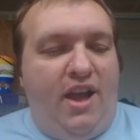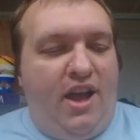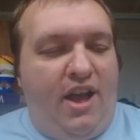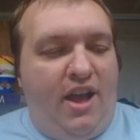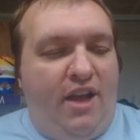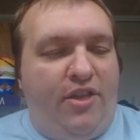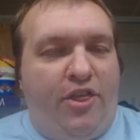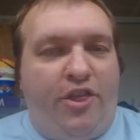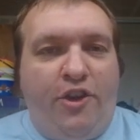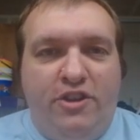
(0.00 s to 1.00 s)
the
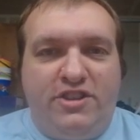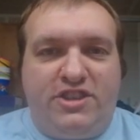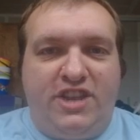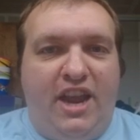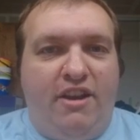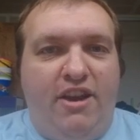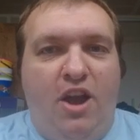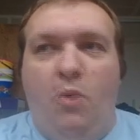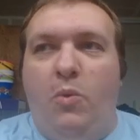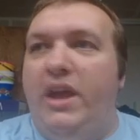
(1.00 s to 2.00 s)
third
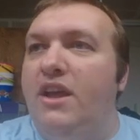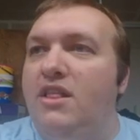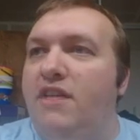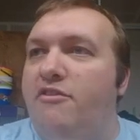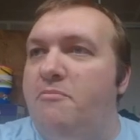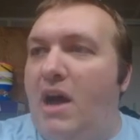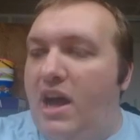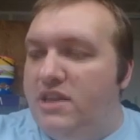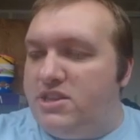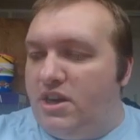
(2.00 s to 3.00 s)
scenario, Wheel of
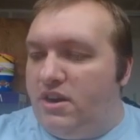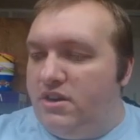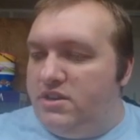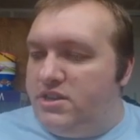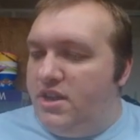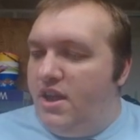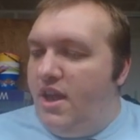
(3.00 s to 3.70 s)
Monsters,